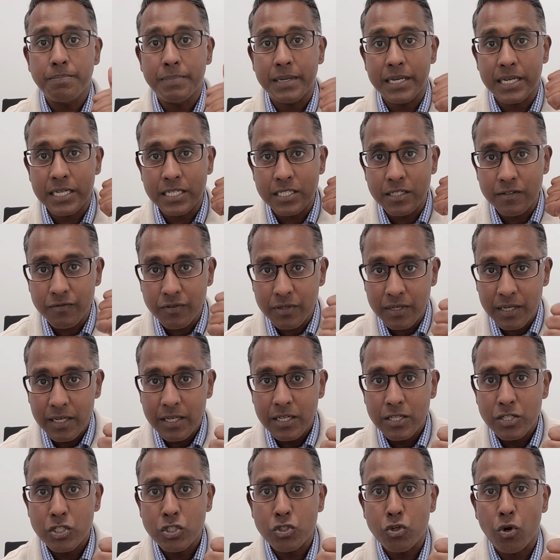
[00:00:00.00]
because of
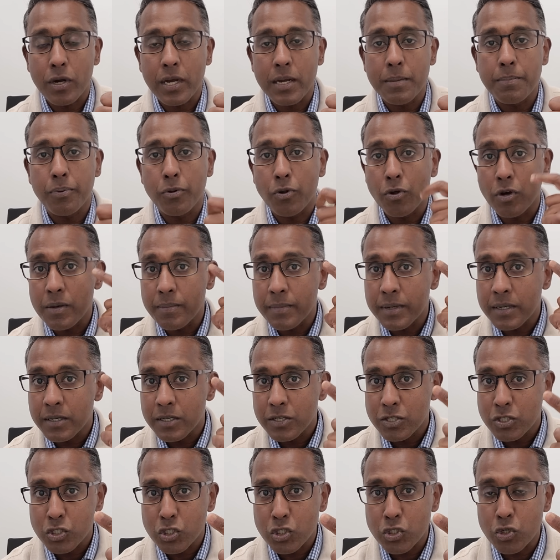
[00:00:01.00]
strong employment,
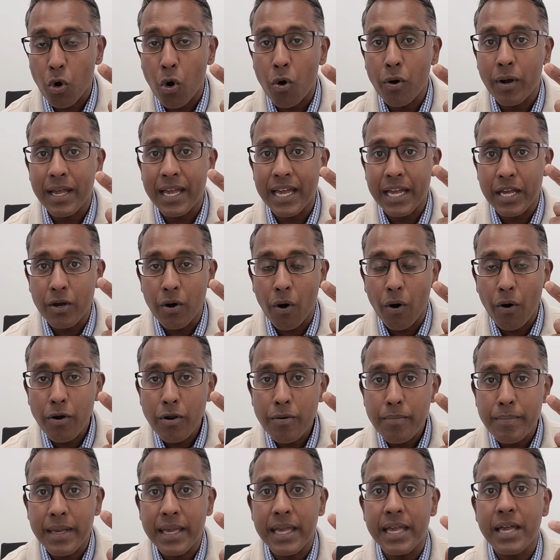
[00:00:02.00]
strong
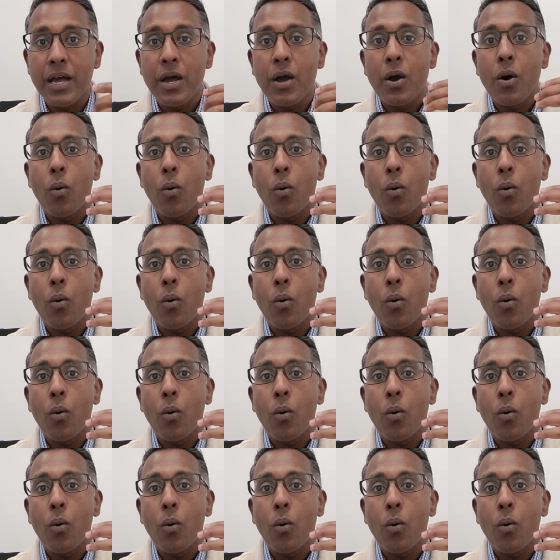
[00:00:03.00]
economy,